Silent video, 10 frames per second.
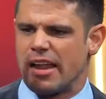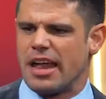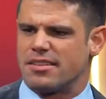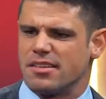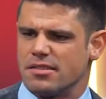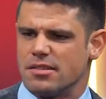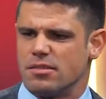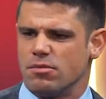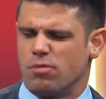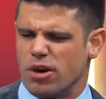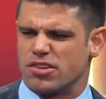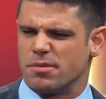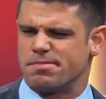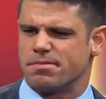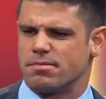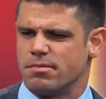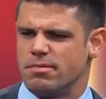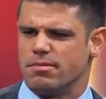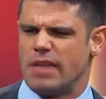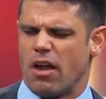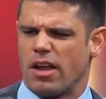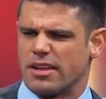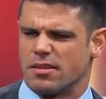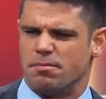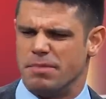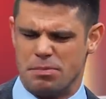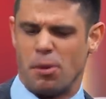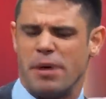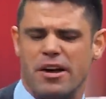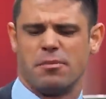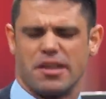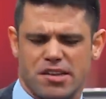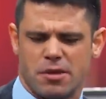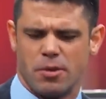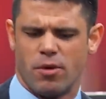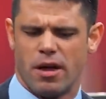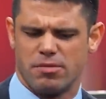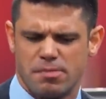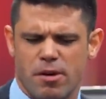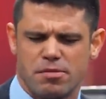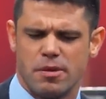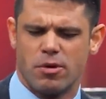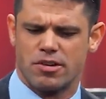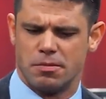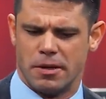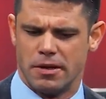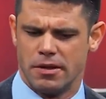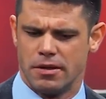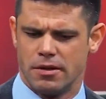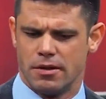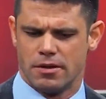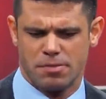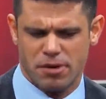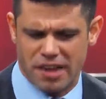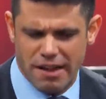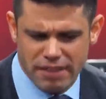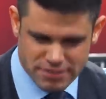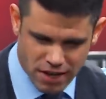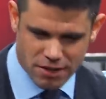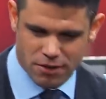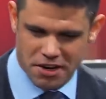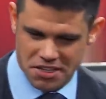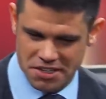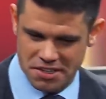I like to worship. I don't like to be preparing my sermon while I'm supposed to be worshiping. I'm supposed to have that done already.